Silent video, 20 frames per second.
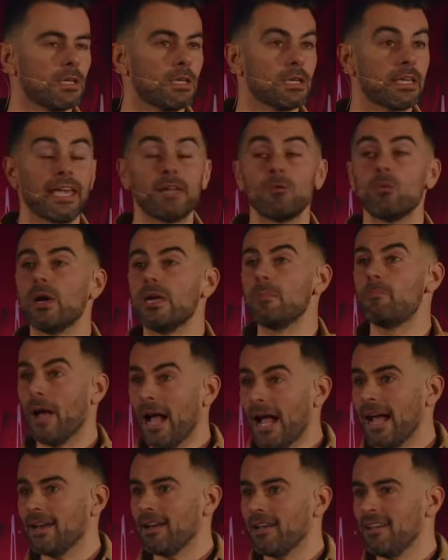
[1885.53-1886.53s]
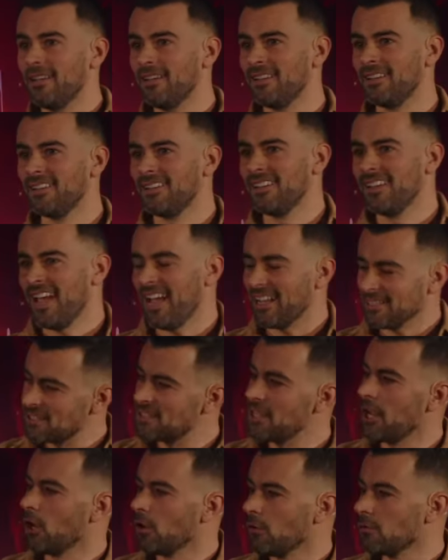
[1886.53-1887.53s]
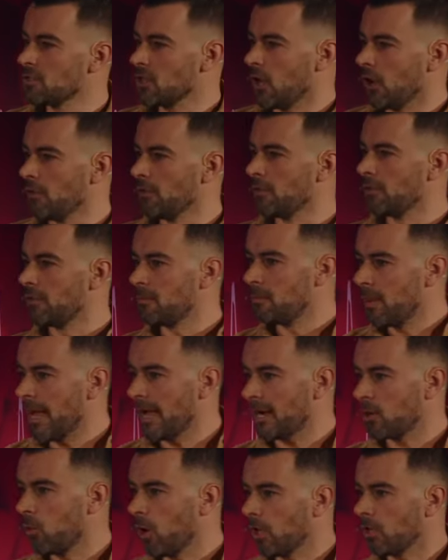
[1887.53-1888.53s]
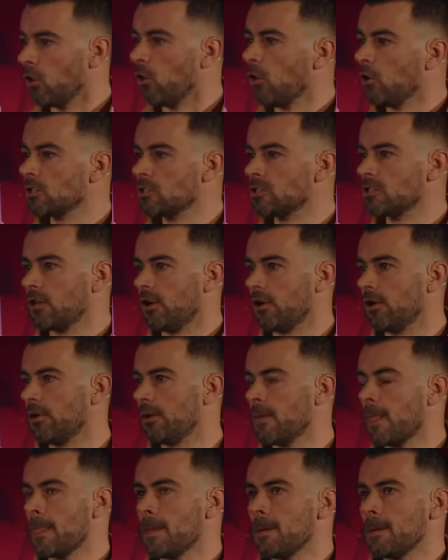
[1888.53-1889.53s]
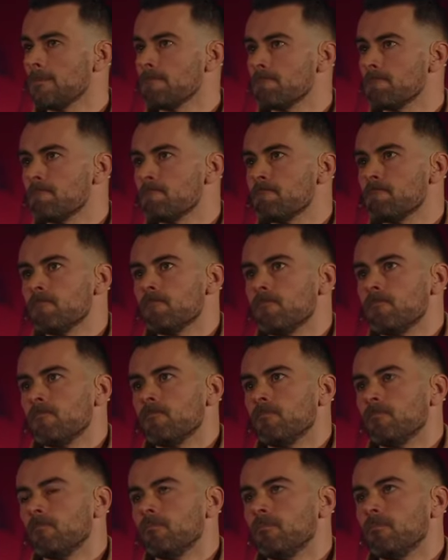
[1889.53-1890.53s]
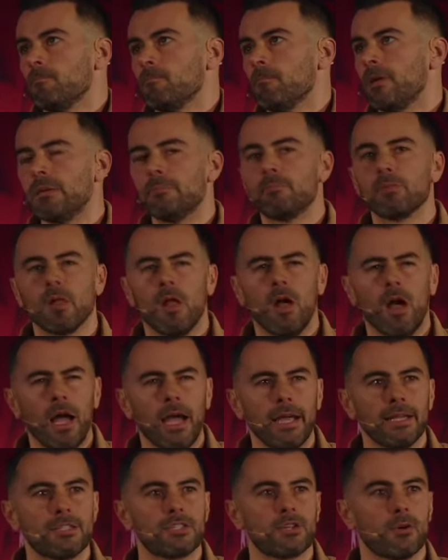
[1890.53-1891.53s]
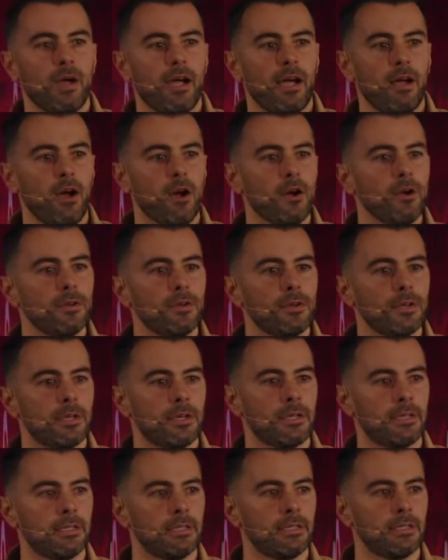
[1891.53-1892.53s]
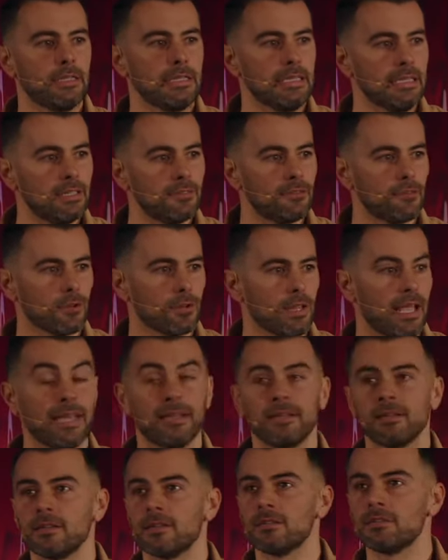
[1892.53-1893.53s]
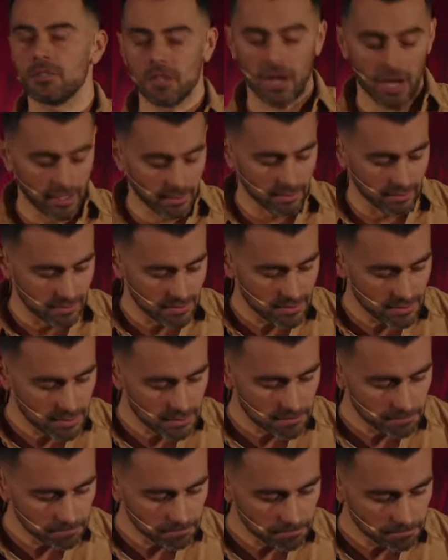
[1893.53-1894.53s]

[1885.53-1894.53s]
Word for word: Can we pat ourselves on the back while also being blind to our own evil and silence?